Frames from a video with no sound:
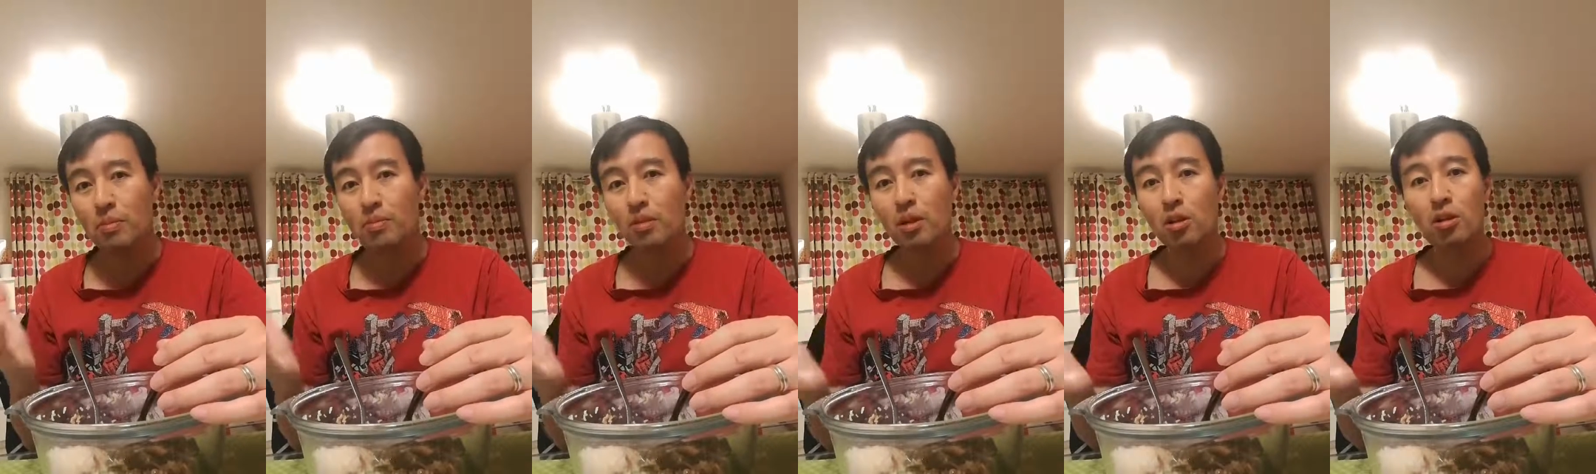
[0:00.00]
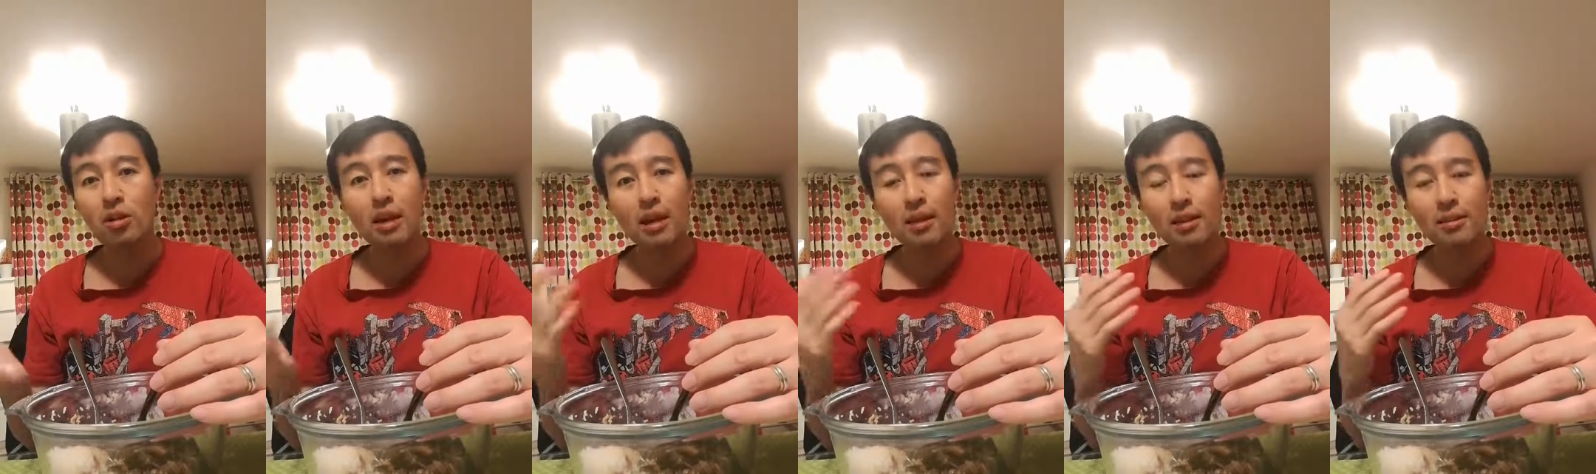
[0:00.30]
people
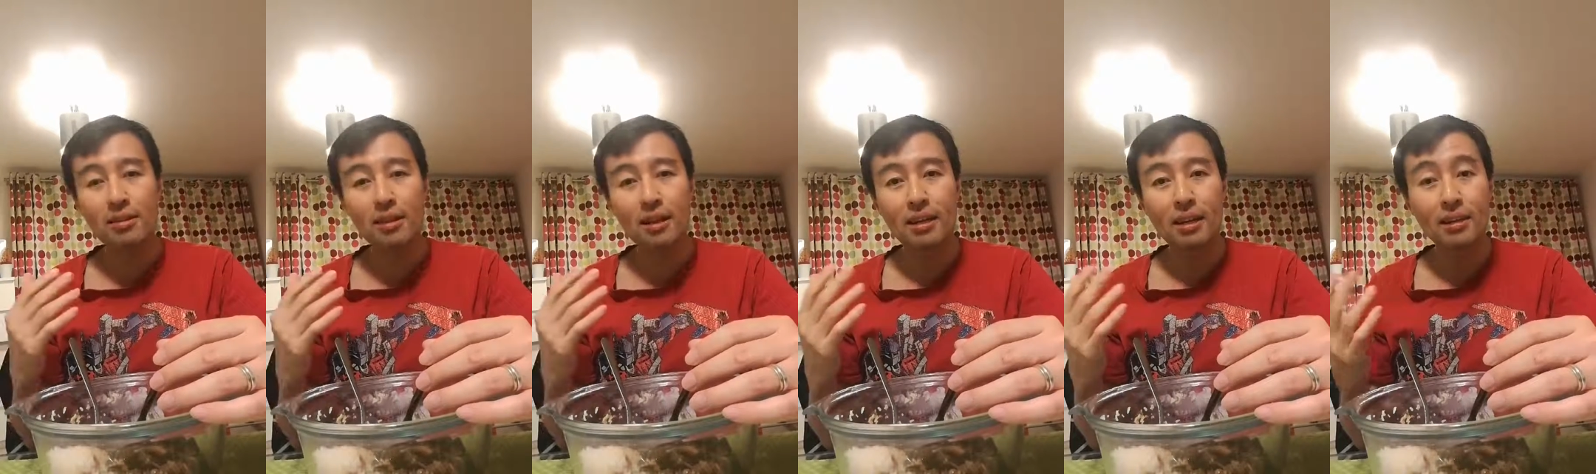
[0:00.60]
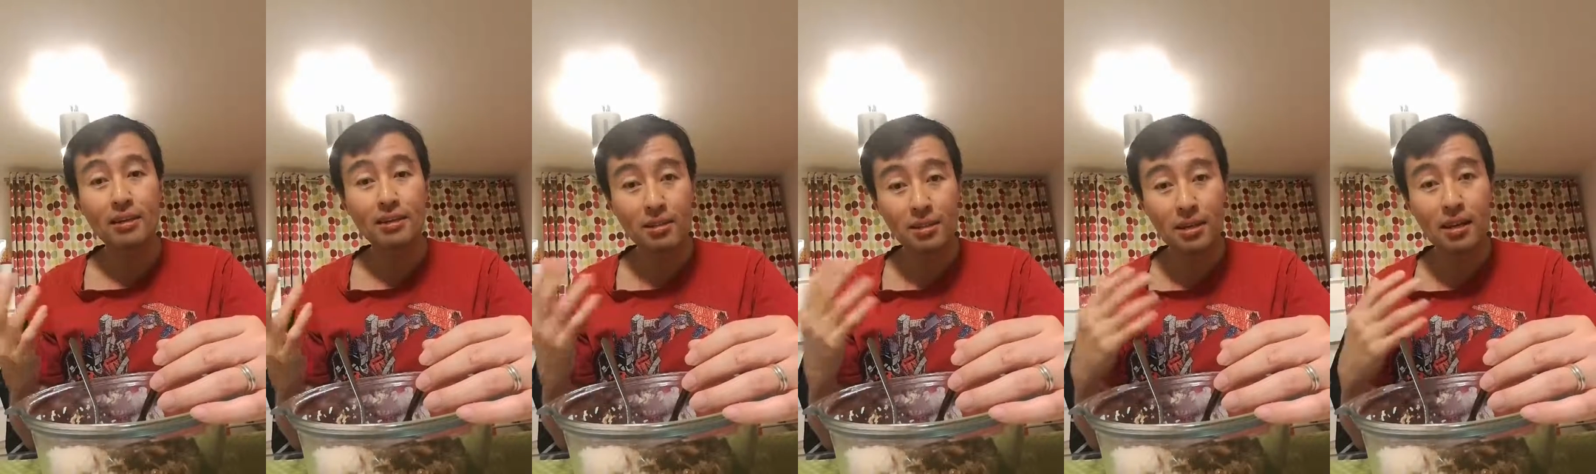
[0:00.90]
look at us and
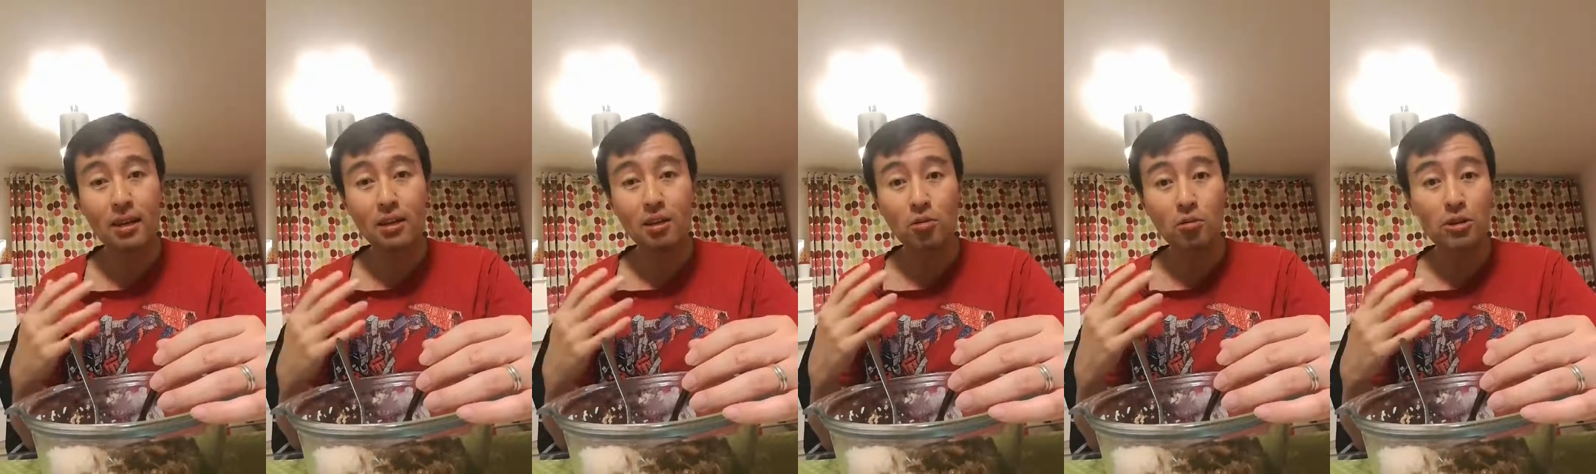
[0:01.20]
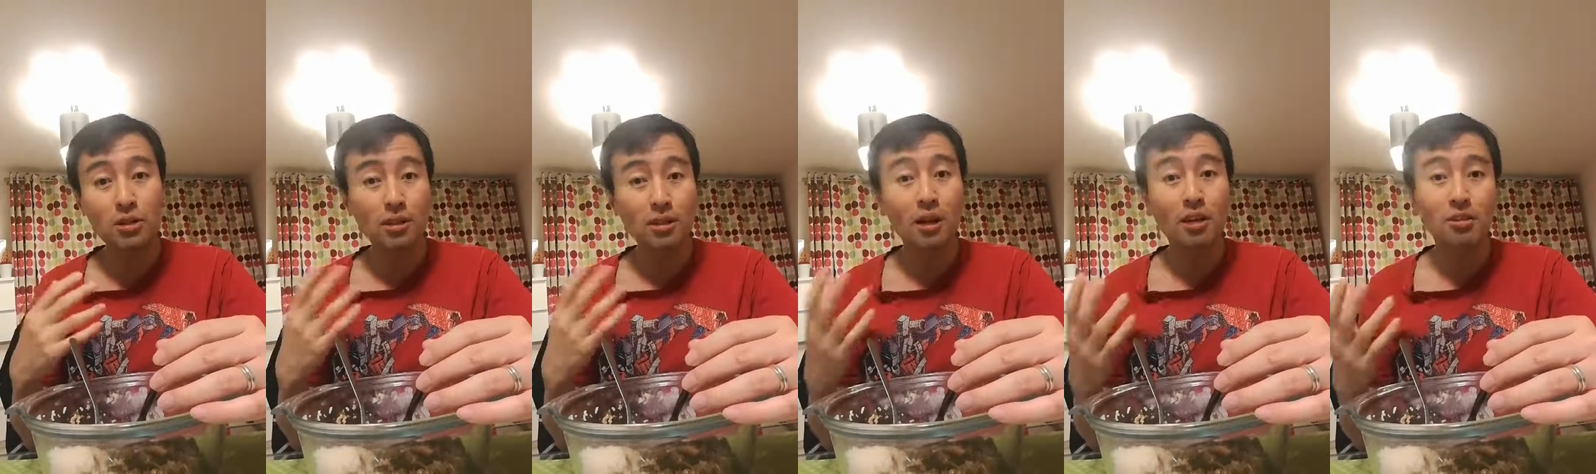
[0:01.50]
they see the
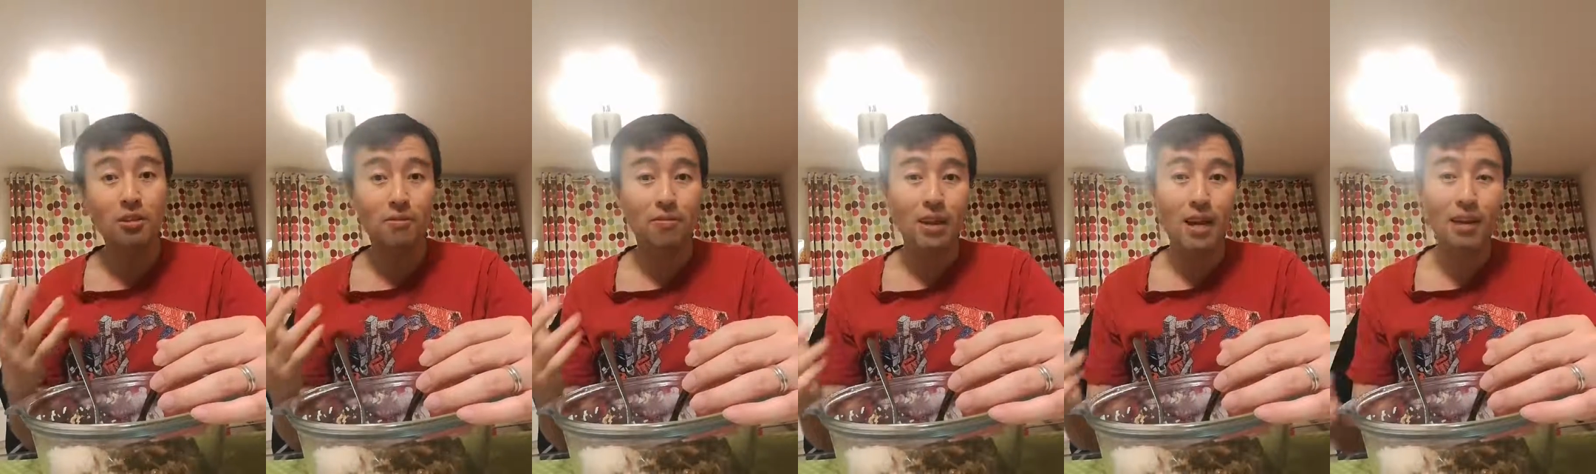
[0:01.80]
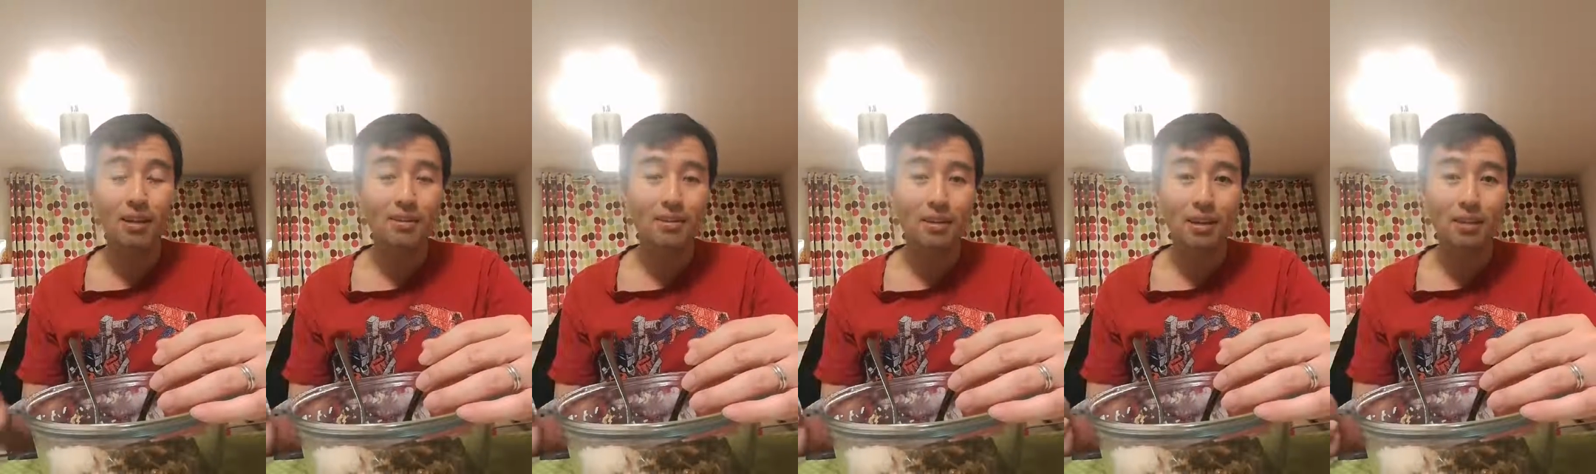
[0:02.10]
result of
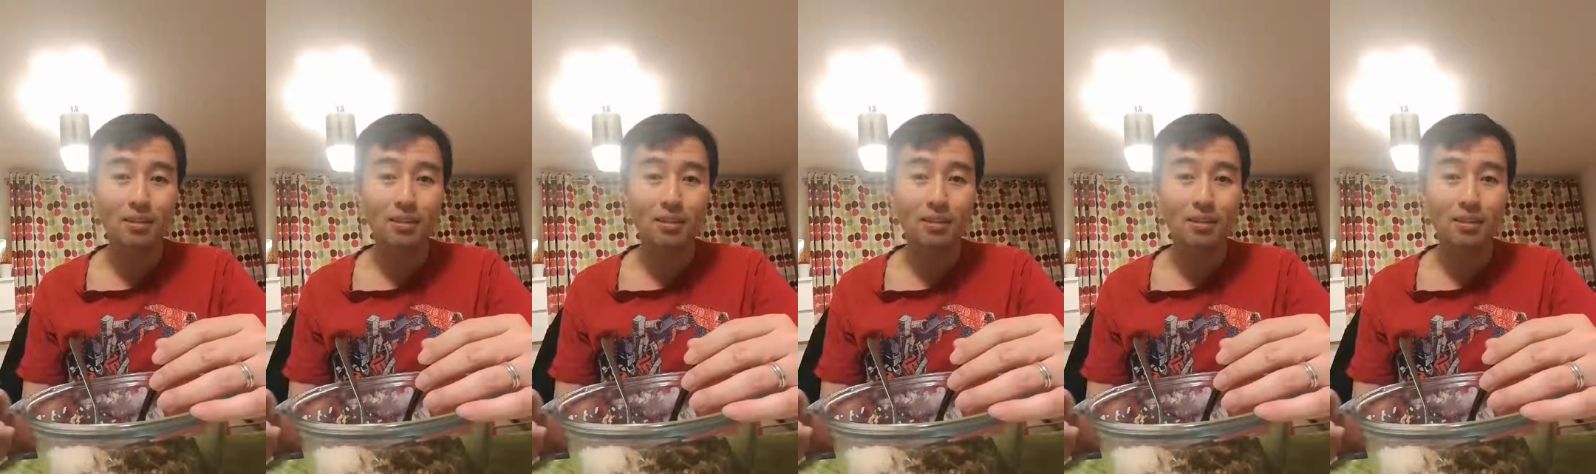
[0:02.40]
that.